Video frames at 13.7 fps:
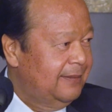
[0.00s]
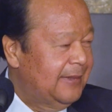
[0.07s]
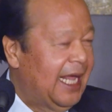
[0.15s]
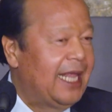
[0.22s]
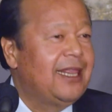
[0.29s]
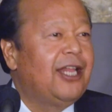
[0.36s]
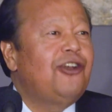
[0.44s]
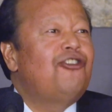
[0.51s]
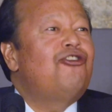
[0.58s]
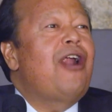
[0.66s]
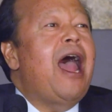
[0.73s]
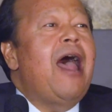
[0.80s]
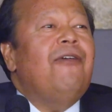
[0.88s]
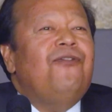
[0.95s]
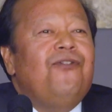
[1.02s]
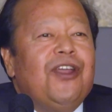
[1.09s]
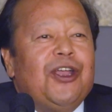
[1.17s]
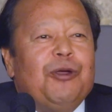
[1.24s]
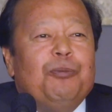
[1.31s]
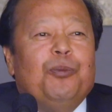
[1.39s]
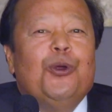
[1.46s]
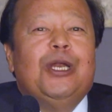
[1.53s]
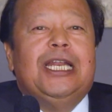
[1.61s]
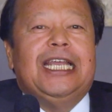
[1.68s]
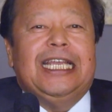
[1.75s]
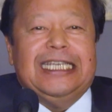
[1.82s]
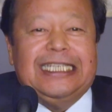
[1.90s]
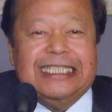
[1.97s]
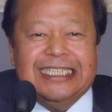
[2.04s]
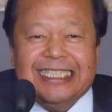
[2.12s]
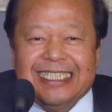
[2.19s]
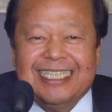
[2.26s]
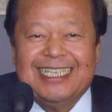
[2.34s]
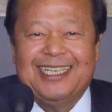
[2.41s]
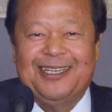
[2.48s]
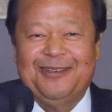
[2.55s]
and the traffic police